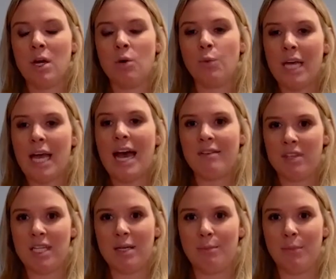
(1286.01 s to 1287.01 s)
we have
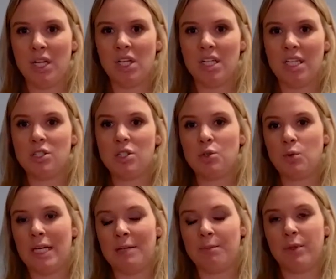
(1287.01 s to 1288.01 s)
the ability to
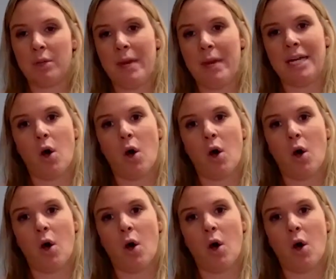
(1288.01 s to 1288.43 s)
implement